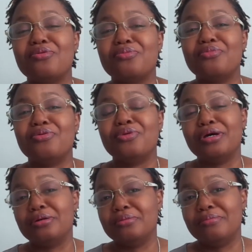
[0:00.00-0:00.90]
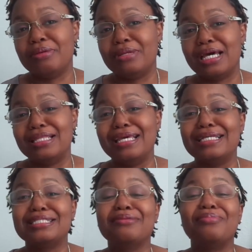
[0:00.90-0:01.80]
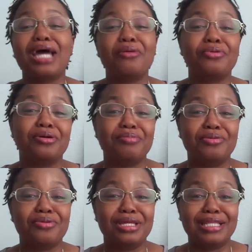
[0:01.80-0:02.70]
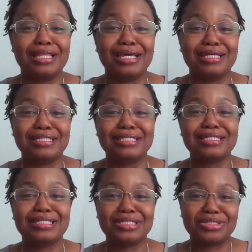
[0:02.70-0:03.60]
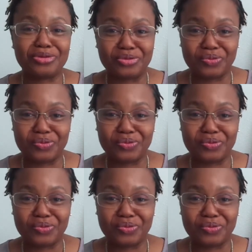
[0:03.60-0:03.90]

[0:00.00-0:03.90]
Well, maybe not next, but I will be reading that soon.